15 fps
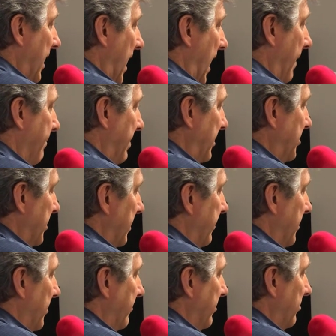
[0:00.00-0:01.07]
I'll bet you
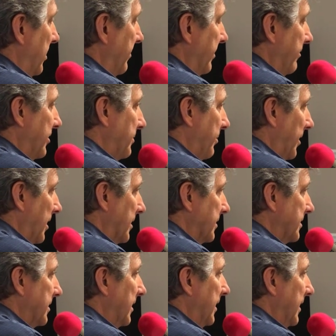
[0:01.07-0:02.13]
the overwhelming
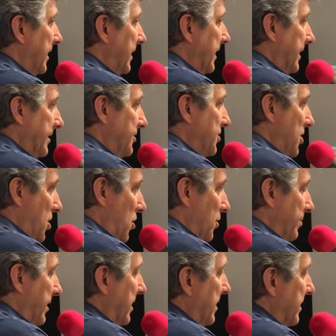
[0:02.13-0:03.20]
response is no,
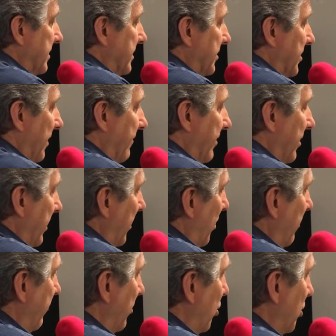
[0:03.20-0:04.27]
because it's a very
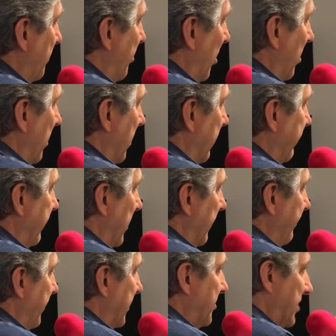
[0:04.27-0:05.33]
overlooked part
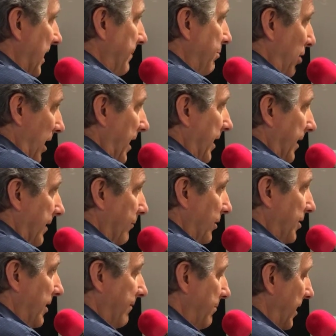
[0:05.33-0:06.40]
of estate planning when
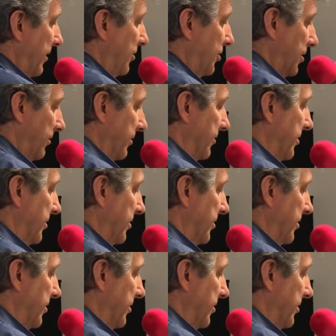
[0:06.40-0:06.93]
you have minor children.